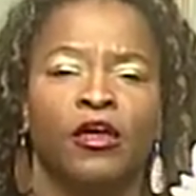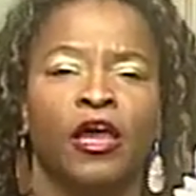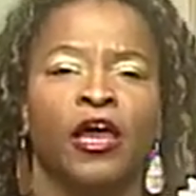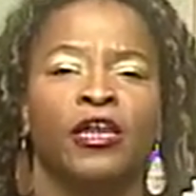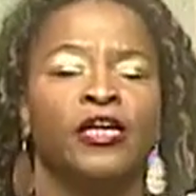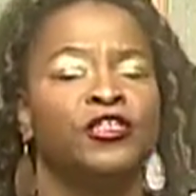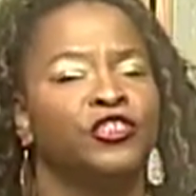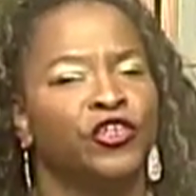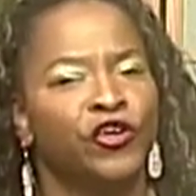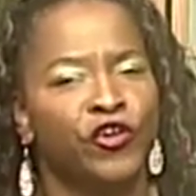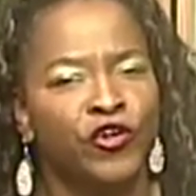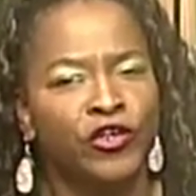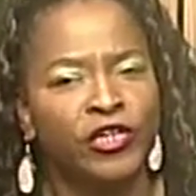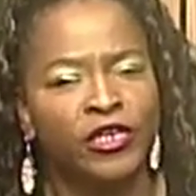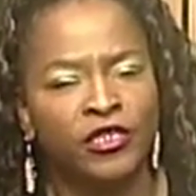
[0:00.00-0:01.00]
and he
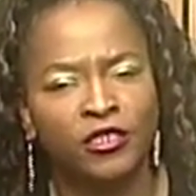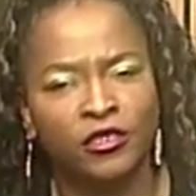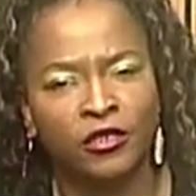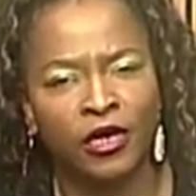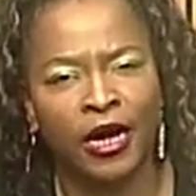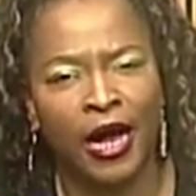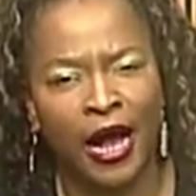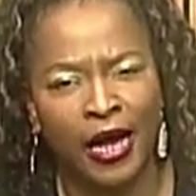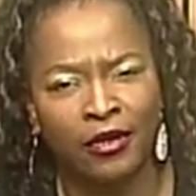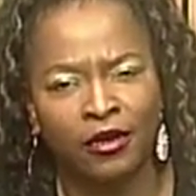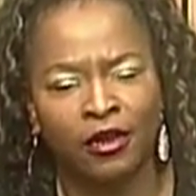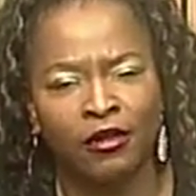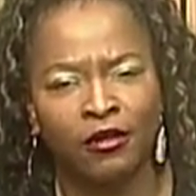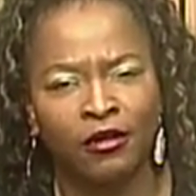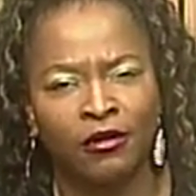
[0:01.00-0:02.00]
turned it into a cotton
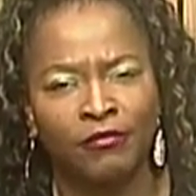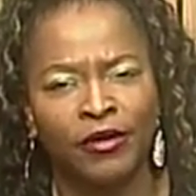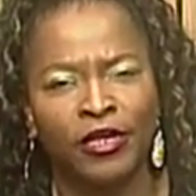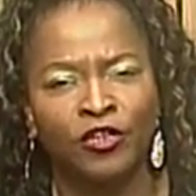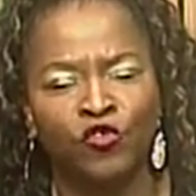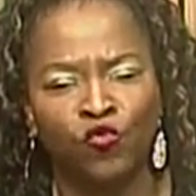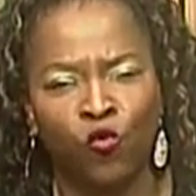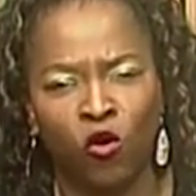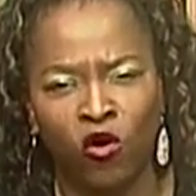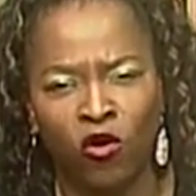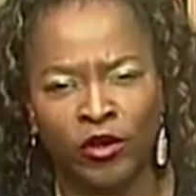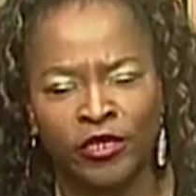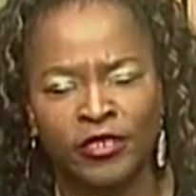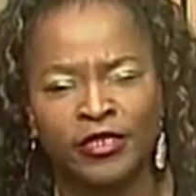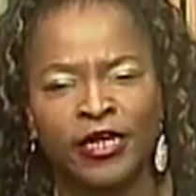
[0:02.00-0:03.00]
club in New
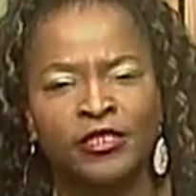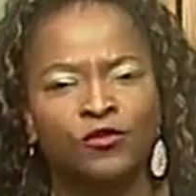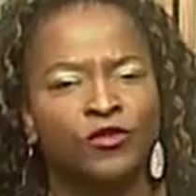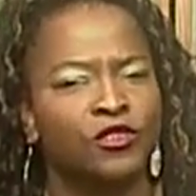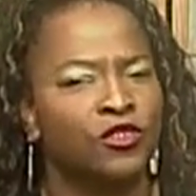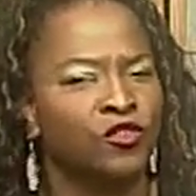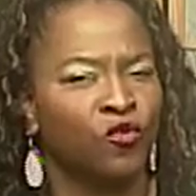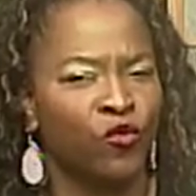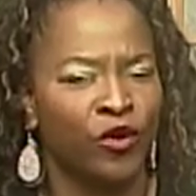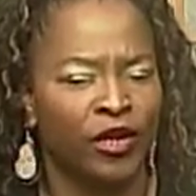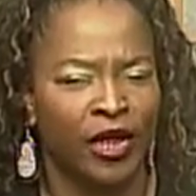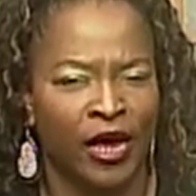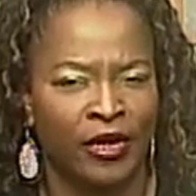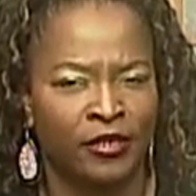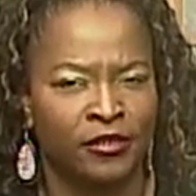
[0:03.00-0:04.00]
Orleans. That's what the
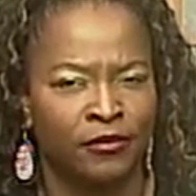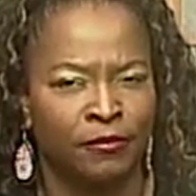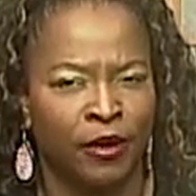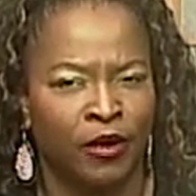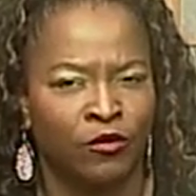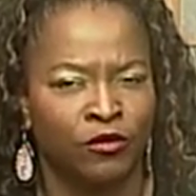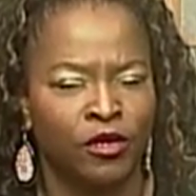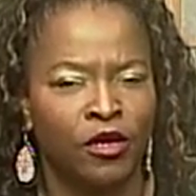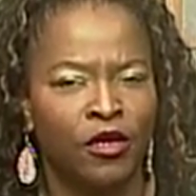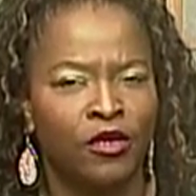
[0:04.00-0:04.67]
storyline is about.